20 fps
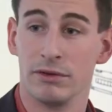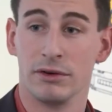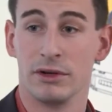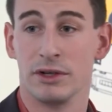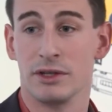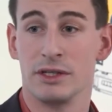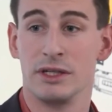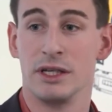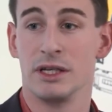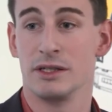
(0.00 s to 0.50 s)
for
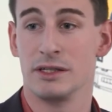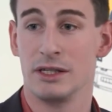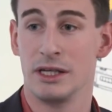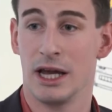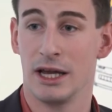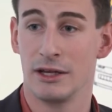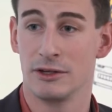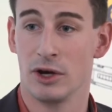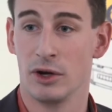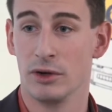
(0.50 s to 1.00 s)
the
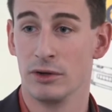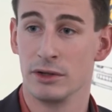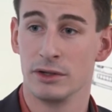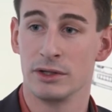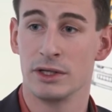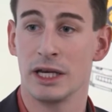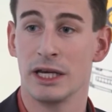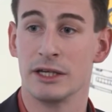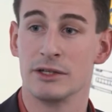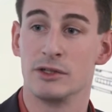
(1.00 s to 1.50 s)

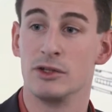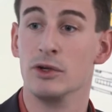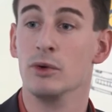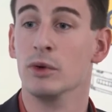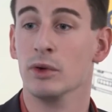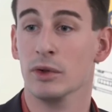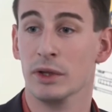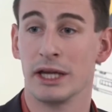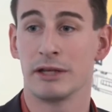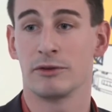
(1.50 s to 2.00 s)
CSE800, is
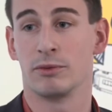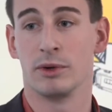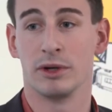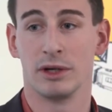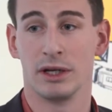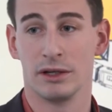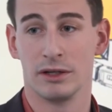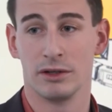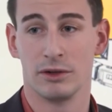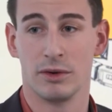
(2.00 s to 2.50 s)
dual
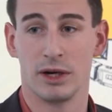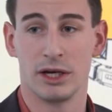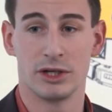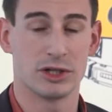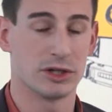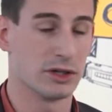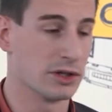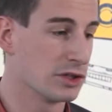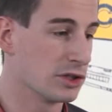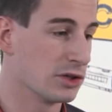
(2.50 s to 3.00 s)
network
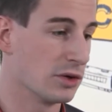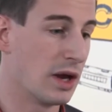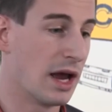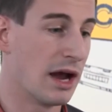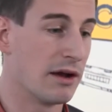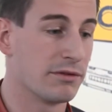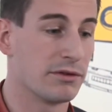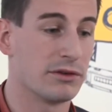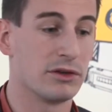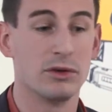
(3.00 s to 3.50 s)
integration. So you
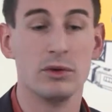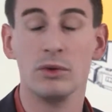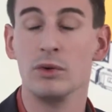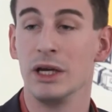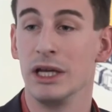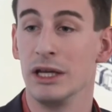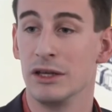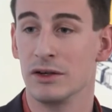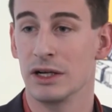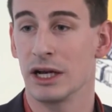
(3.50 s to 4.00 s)
have two
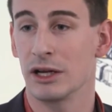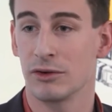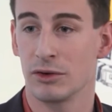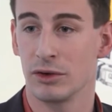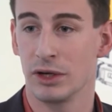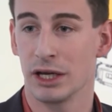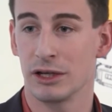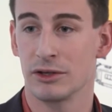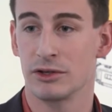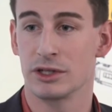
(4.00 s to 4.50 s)
Ethernet
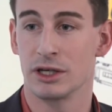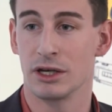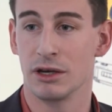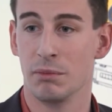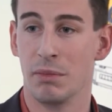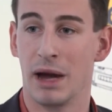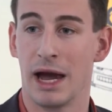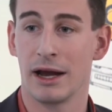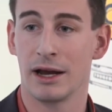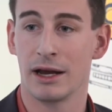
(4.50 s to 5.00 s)
connectors in
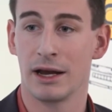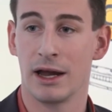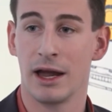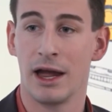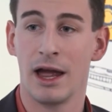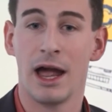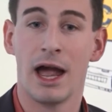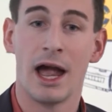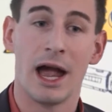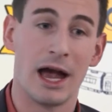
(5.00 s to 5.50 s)
the back,
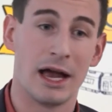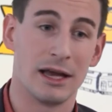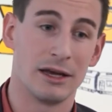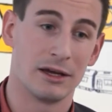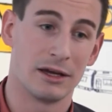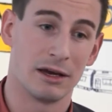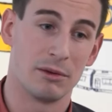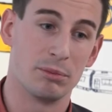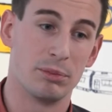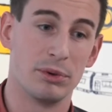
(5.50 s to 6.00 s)
and
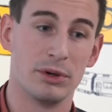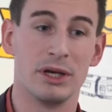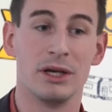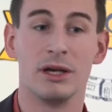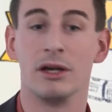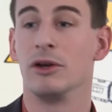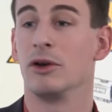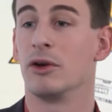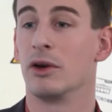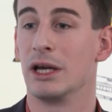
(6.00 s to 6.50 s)
you can put
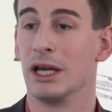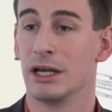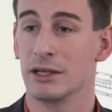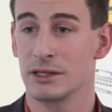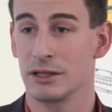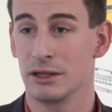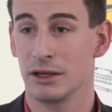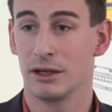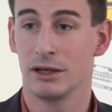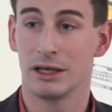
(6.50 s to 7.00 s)
it in your
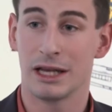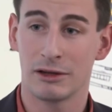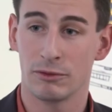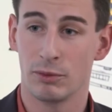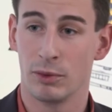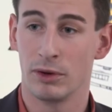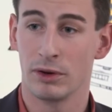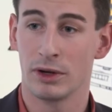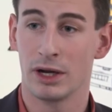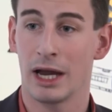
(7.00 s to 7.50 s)
guest
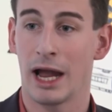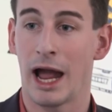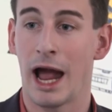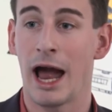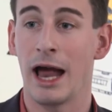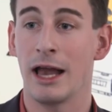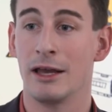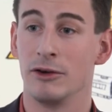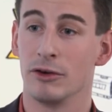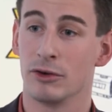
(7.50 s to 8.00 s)
network
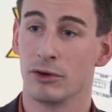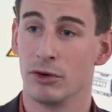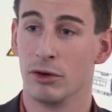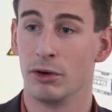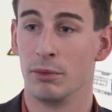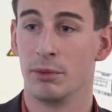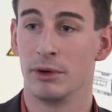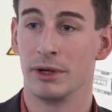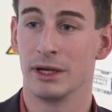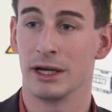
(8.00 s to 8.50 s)
and your
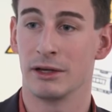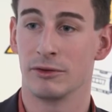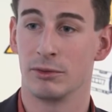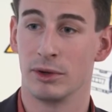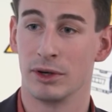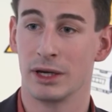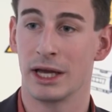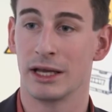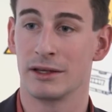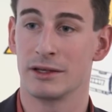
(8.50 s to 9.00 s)
corporate
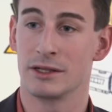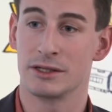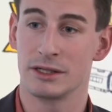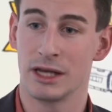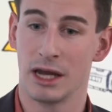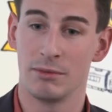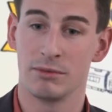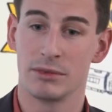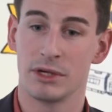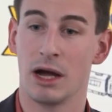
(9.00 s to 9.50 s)
network at the
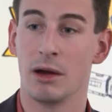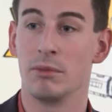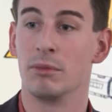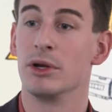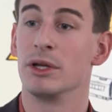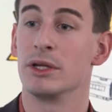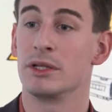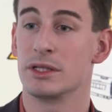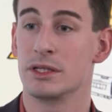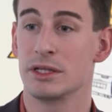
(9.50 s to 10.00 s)
same time,
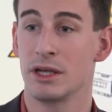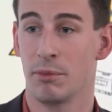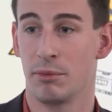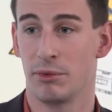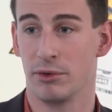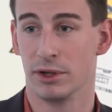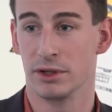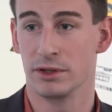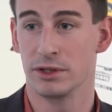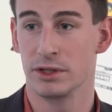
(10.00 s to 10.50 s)
but it's
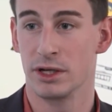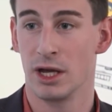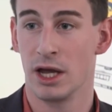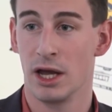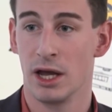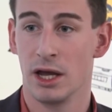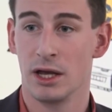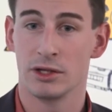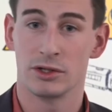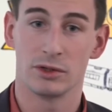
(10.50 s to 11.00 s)
separate.
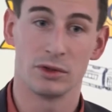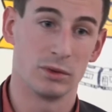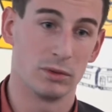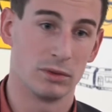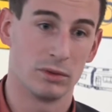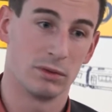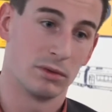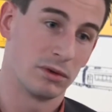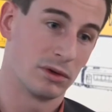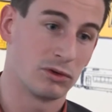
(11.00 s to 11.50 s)

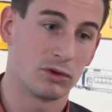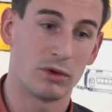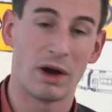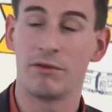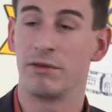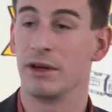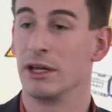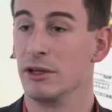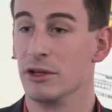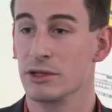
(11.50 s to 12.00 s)
So
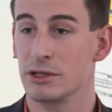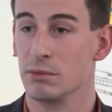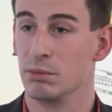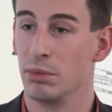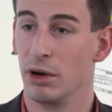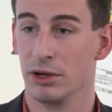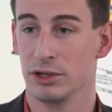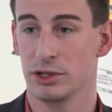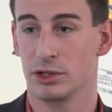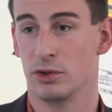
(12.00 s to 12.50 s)
traffic doesn't
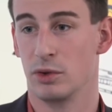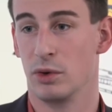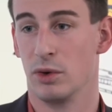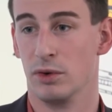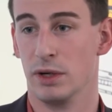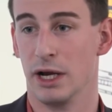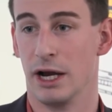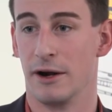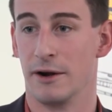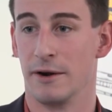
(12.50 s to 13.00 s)
pass
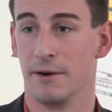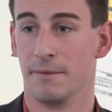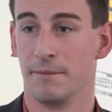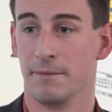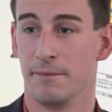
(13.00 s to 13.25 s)
through there.